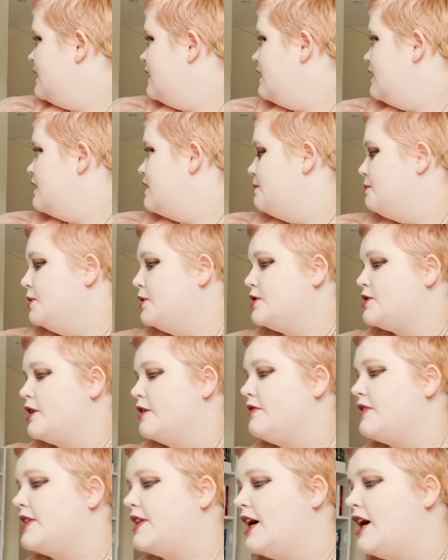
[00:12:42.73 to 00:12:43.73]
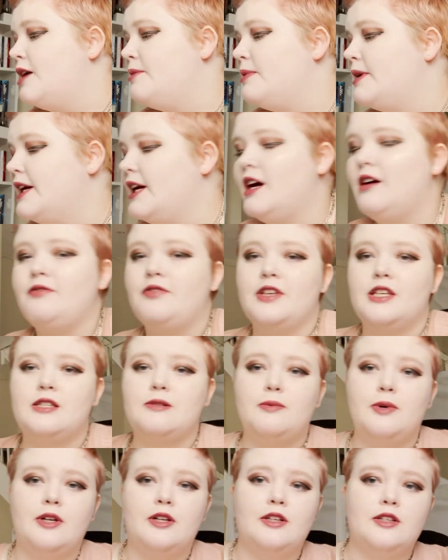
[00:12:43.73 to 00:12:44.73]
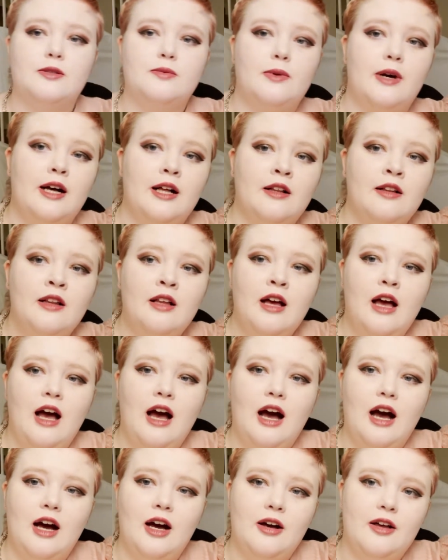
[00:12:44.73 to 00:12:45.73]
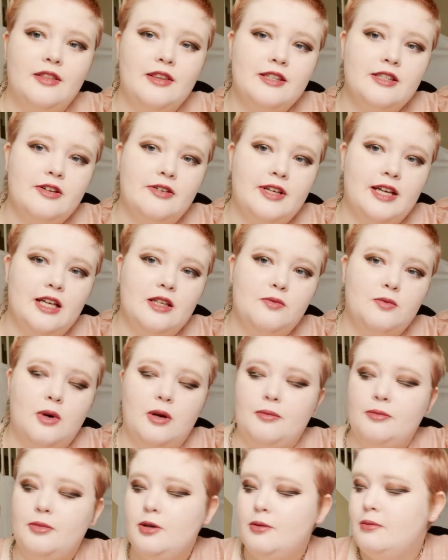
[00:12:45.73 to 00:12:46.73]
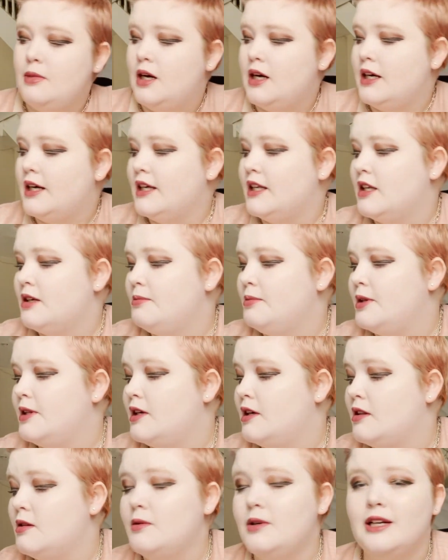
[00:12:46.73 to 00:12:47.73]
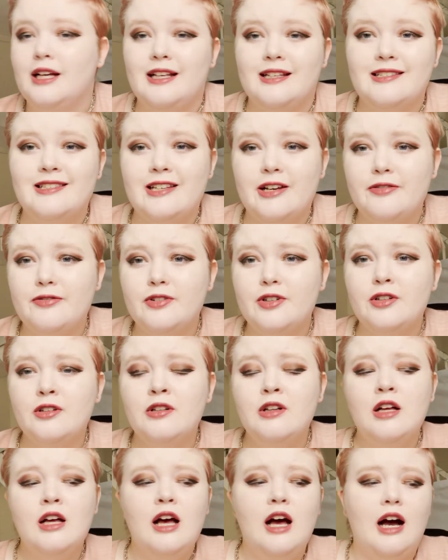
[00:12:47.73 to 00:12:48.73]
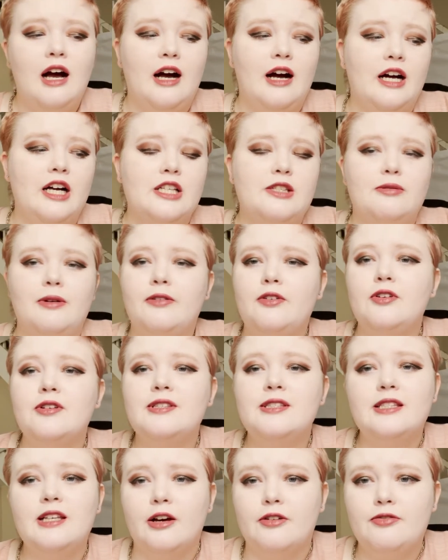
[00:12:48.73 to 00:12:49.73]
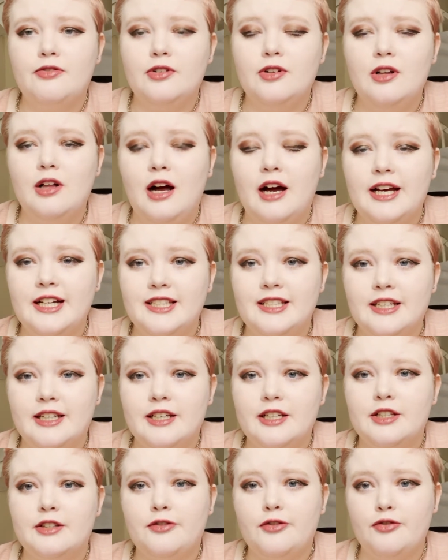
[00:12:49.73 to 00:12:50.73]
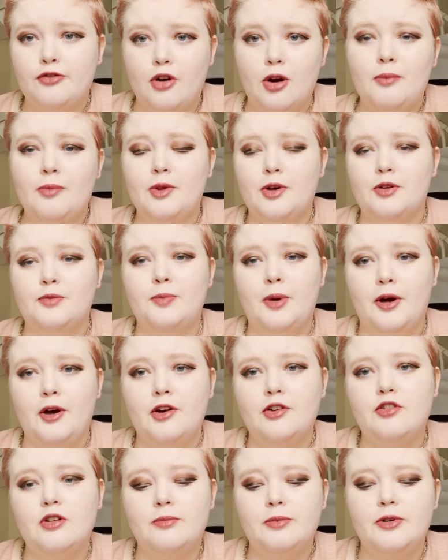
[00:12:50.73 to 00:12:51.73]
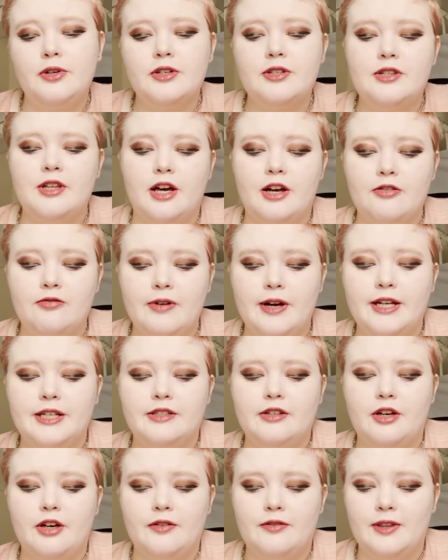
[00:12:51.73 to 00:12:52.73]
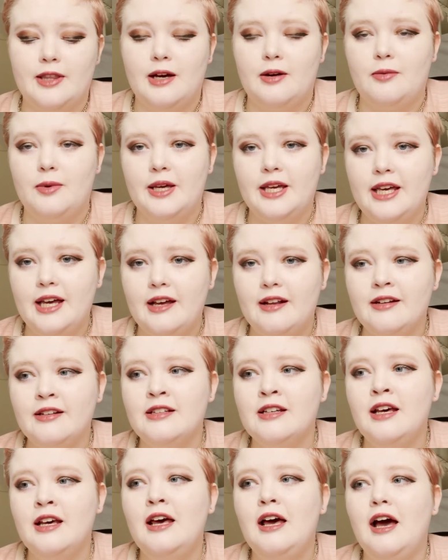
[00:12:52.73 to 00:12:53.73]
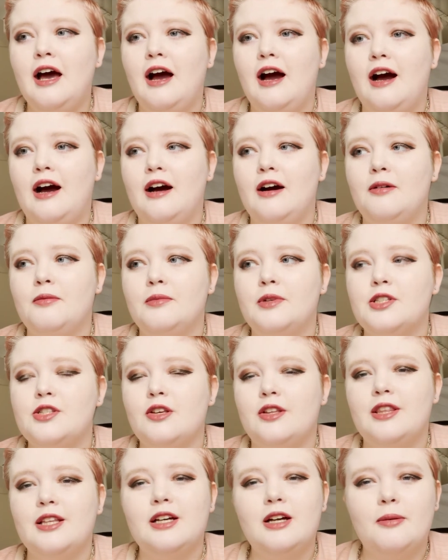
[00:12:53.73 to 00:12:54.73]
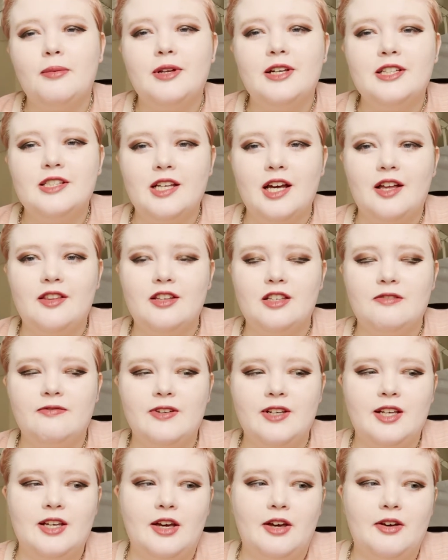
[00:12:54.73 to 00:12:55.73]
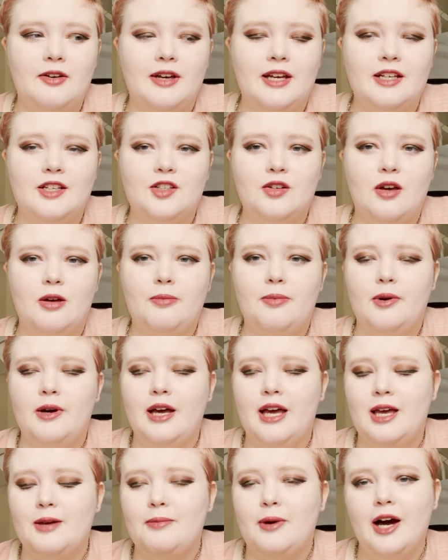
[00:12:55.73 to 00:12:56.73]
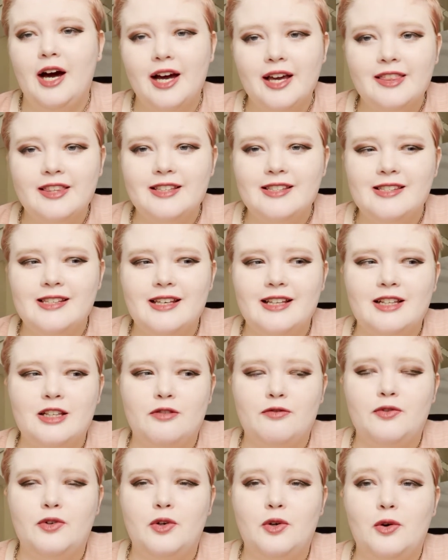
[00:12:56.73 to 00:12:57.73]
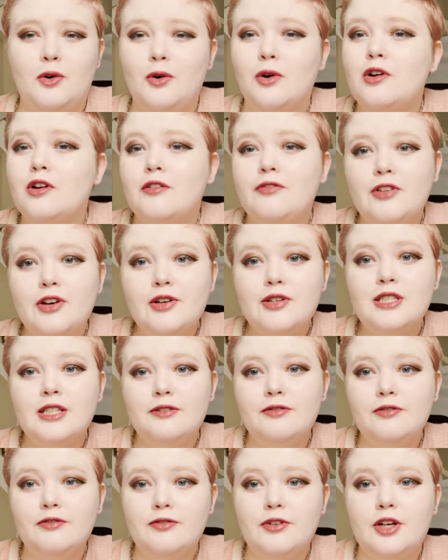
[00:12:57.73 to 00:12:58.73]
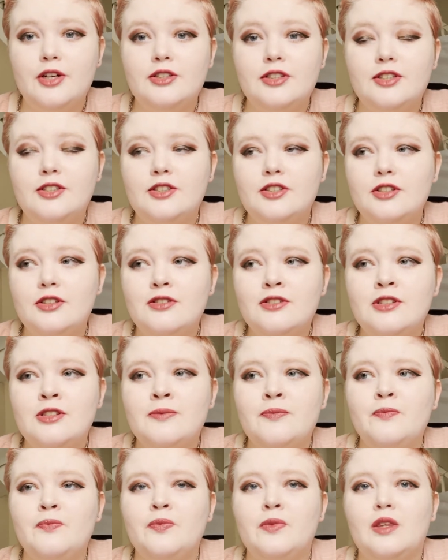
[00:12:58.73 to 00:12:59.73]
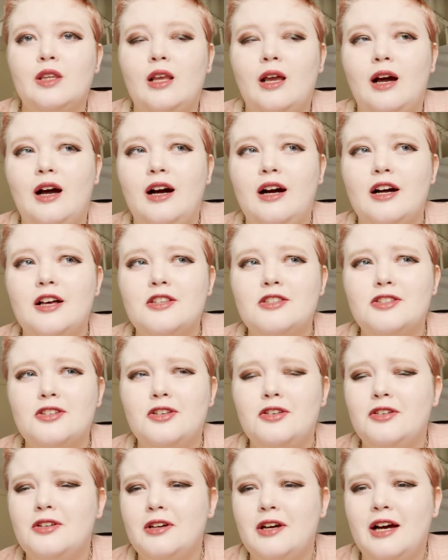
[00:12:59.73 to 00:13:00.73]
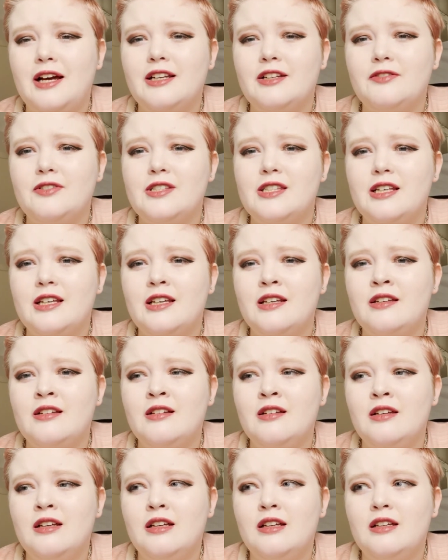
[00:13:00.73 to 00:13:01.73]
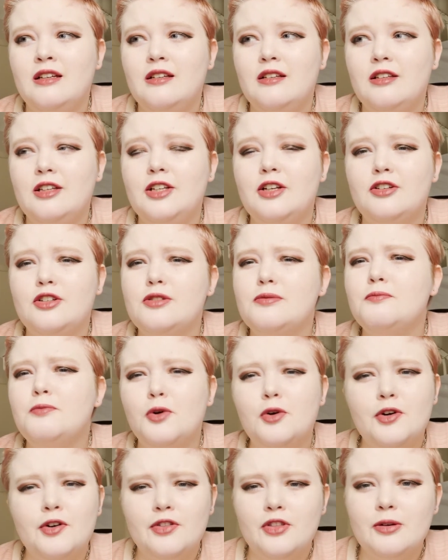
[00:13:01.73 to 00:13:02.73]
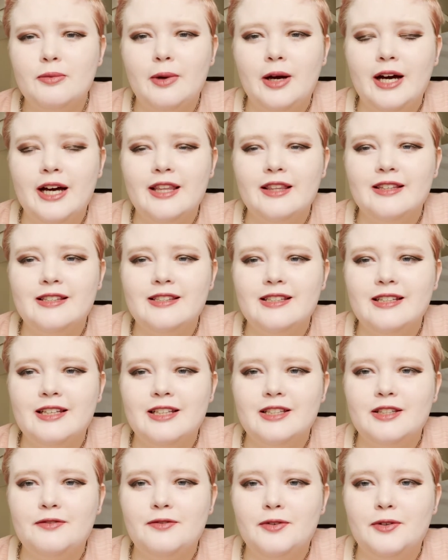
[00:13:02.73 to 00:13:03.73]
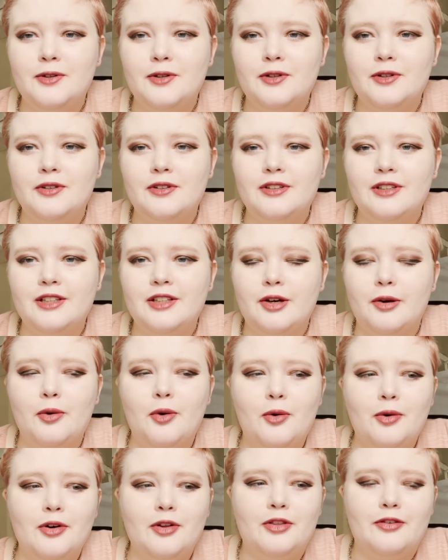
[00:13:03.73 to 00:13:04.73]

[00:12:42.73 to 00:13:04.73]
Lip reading: The book's over there, but I have this one as well. This only has one bookmark in it, but the other one has several. So I've got several ideas from those poetry books that I read over that weekend. So I think I'm going to turn this video into a behind the scenes for all of those different photo shoots. So you can kind of see, you know, just more of the behind the scenes for, you know, all of the